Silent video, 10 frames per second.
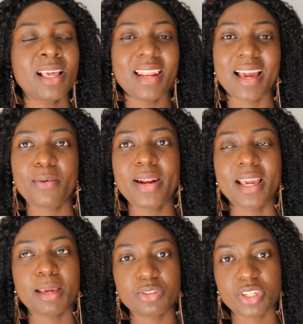Like when I
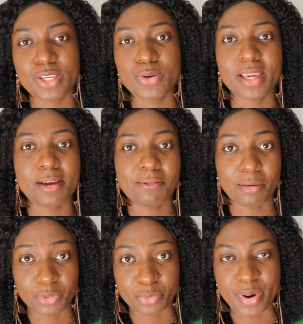came to the UK
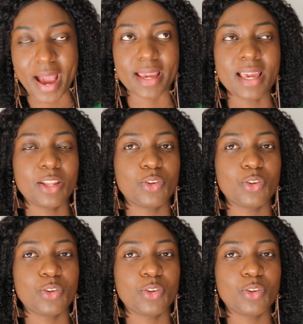from Dubai